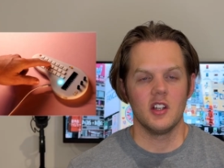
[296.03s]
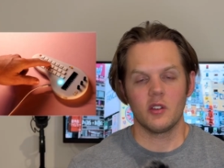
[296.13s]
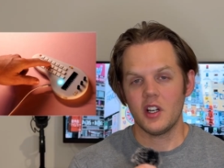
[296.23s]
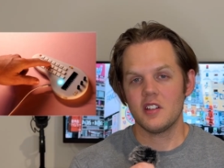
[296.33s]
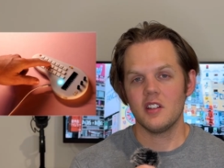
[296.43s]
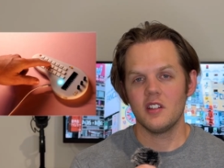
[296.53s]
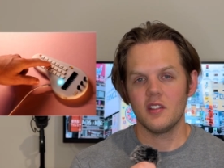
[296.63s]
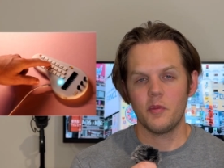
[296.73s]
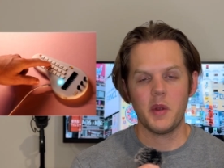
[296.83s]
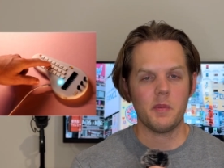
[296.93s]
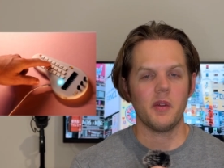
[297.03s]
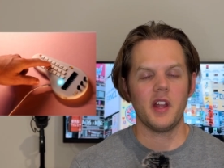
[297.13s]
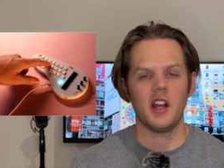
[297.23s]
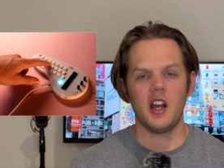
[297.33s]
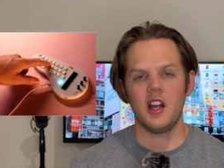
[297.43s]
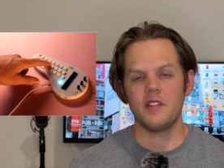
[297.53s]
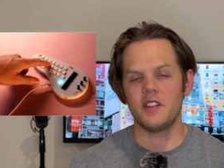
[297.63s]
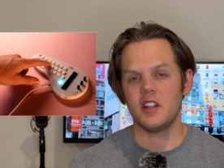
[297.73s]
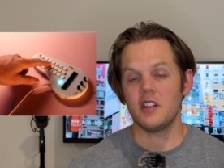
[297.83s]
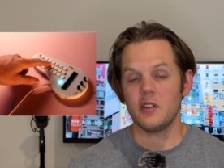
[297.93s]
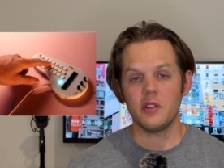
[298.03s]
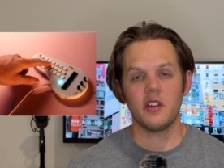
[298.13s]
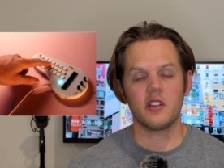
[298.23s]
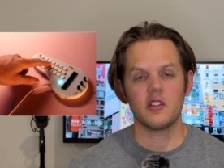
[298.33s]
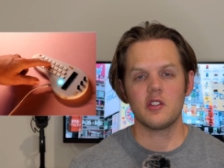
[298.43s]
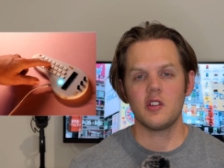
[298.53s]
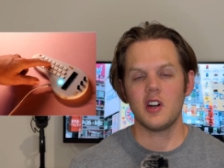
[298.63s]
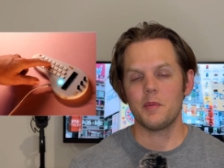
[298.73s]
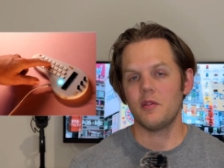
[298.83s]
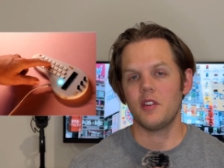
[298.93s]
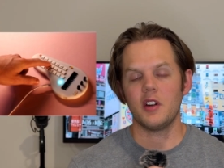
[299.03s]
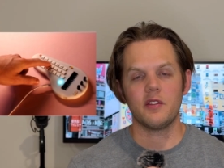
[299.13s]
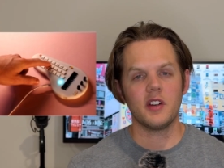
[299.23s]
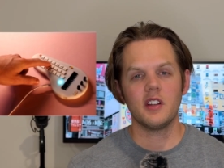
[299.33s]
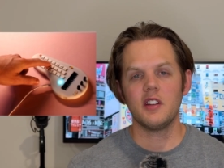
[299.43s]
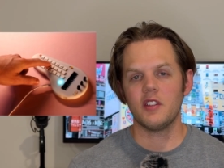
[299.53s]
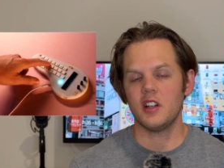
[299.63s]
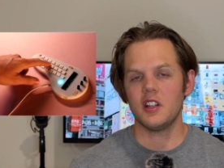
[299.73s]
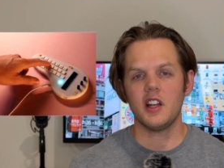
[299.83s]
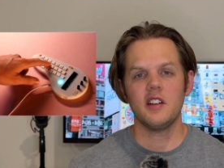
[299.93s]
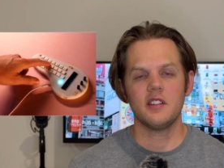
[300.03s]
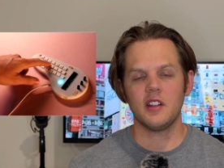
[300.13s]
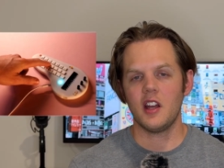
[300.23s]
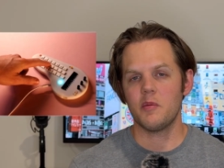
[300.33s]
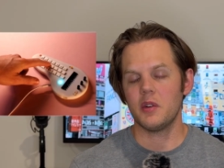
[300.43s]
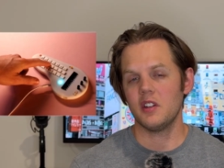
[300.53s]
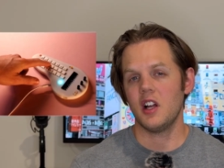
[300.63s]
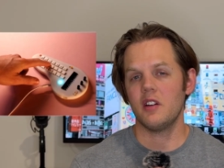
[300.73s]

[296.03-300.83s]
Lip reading: Granted, people that I've seen use this controller have been very friendly, very nice, and have put a lot